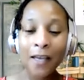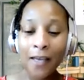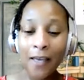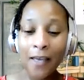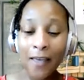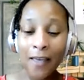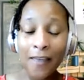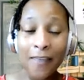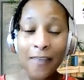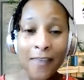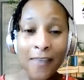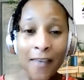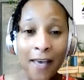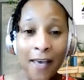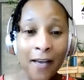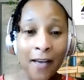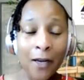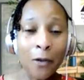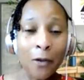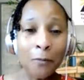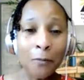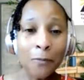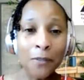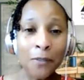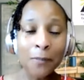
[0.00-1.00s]
That
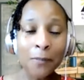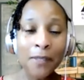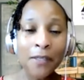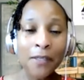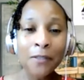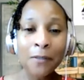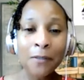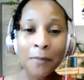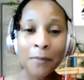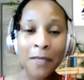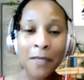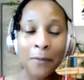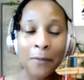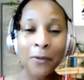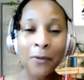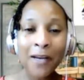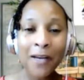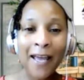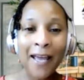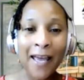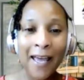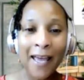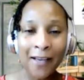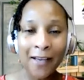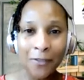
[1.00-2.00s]
helped me to be able to
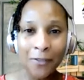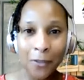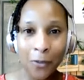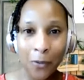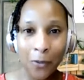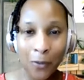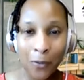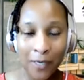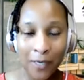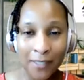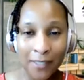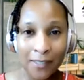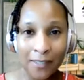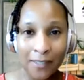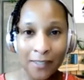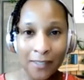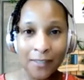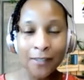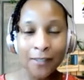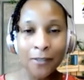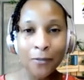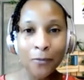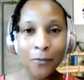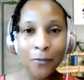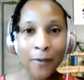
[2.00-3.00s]
ask questions
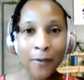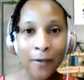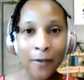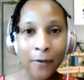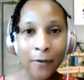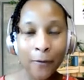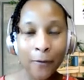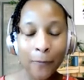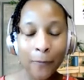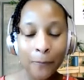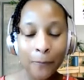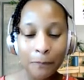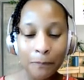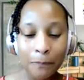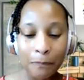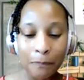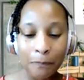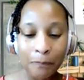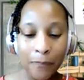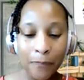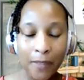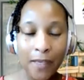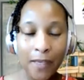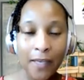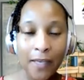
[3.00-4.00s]
as well.
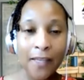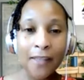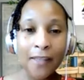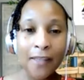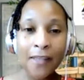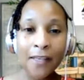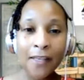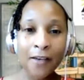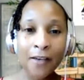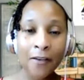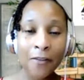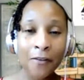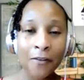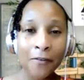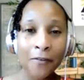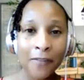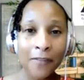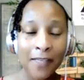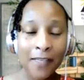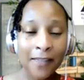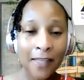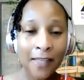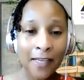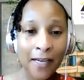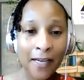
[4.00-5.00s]
And the other
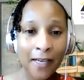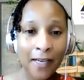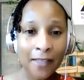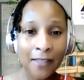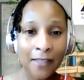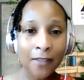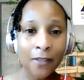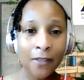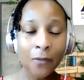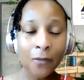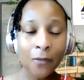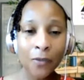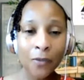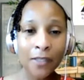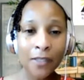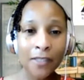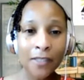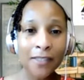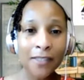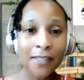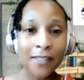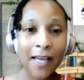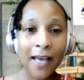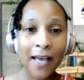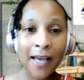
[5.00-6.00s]
thing that I did
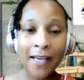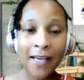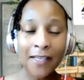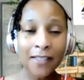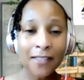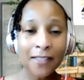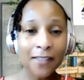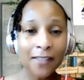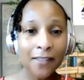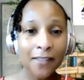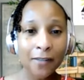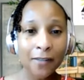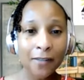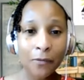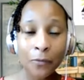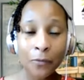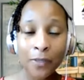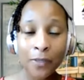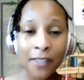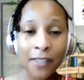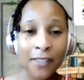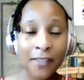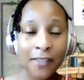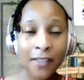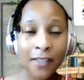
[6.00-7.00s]
was I just
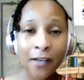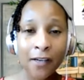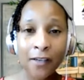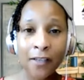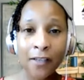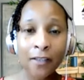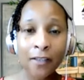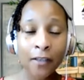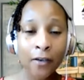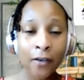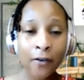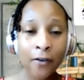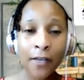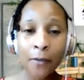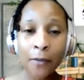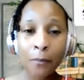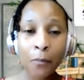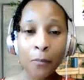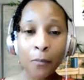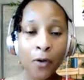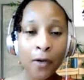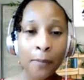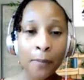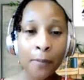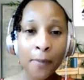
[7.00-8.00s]
really started learning
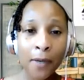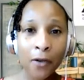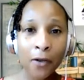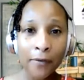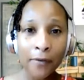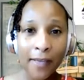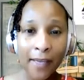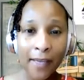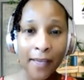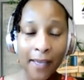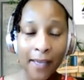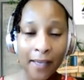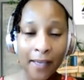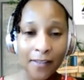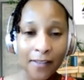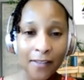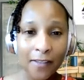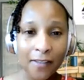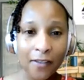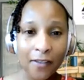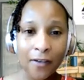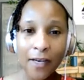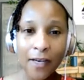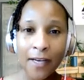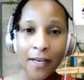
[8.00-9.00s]
more about
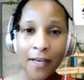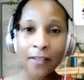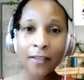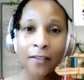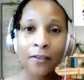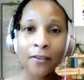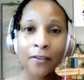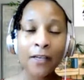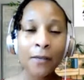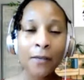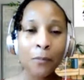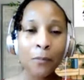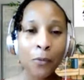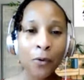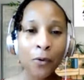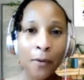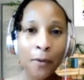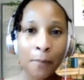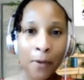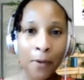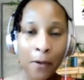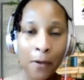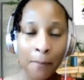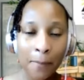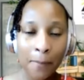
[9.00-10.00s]
cancer and learning more
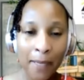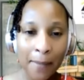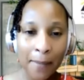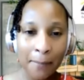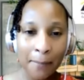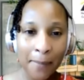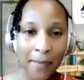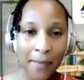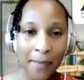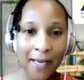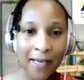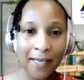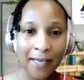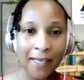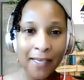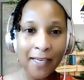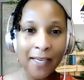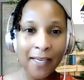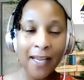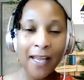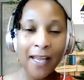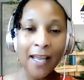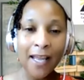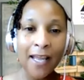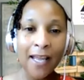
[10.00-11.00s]
about my body
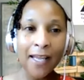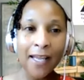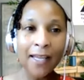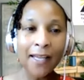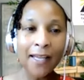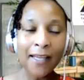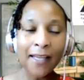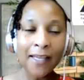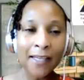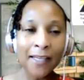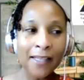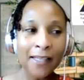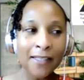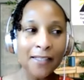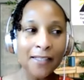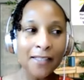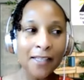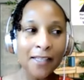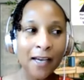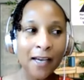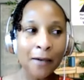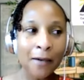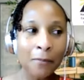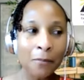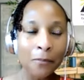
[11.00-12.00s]
and
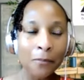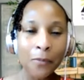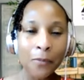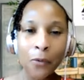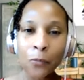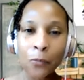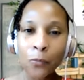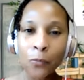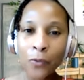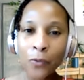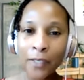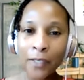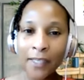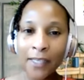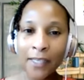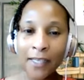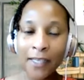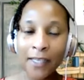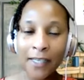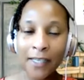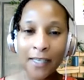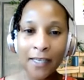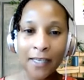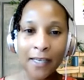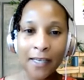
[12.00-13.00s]
um, really
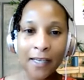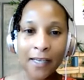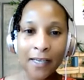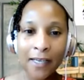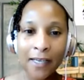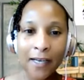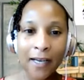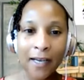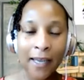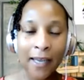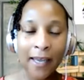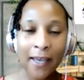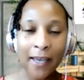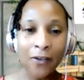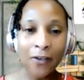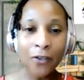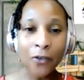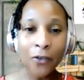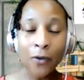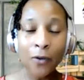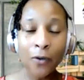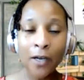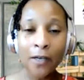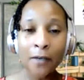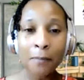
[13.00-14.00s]
getting a
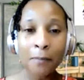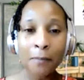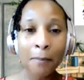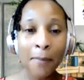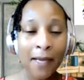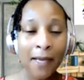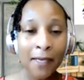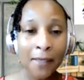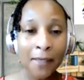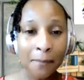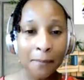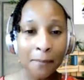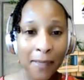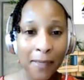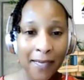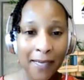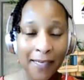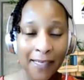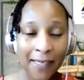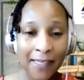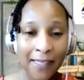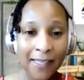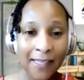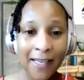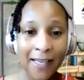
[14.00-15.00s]
handle on mind
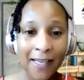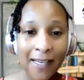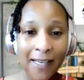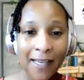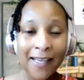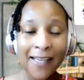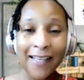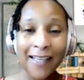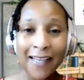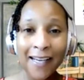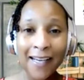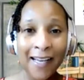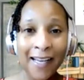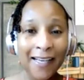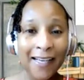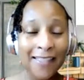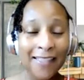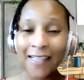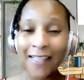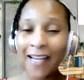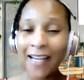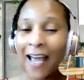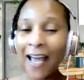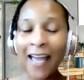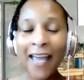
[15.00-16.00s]
body
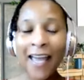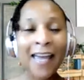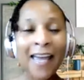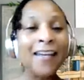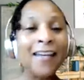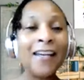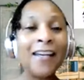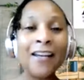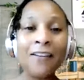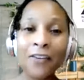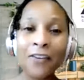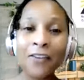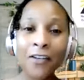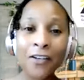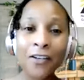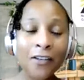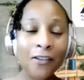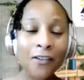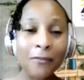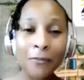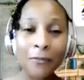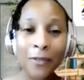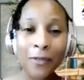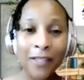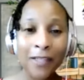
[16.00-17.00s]
connection. I had never
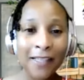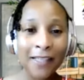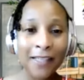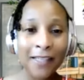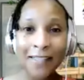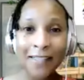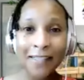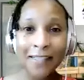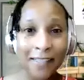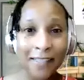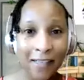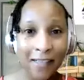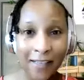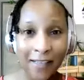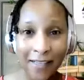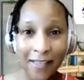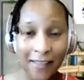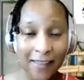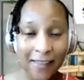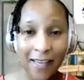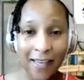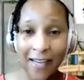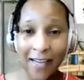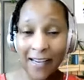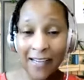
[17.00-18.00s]
really studied
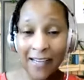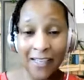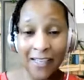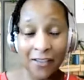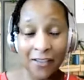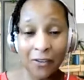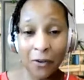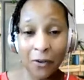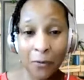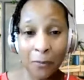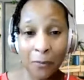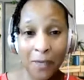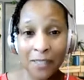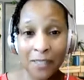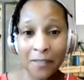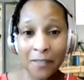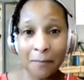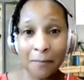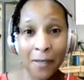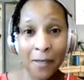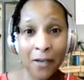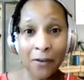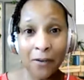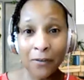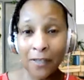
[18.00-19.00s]
that. I didn't know much
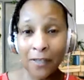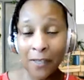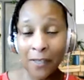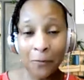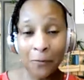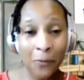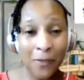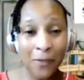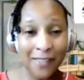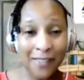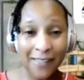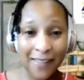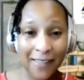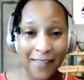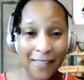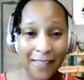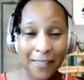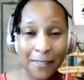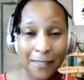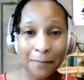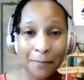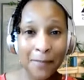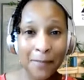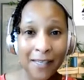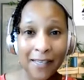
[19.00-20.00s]
about it. It wasn't this
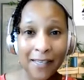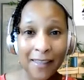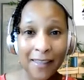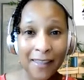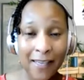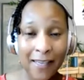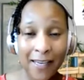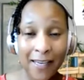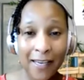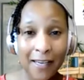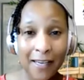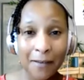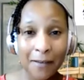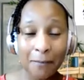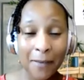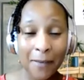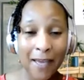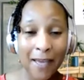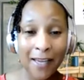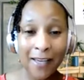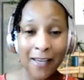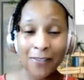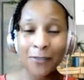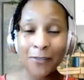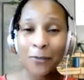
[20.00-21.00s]
big thing
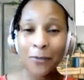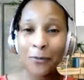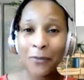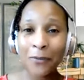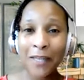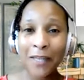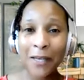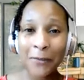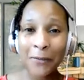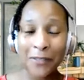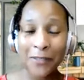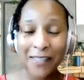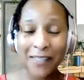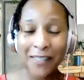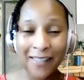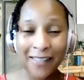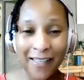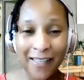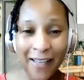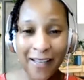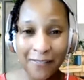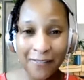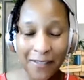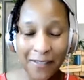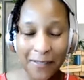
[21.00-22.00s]
back in
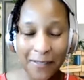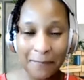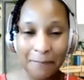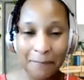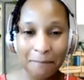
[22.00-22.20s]
2011.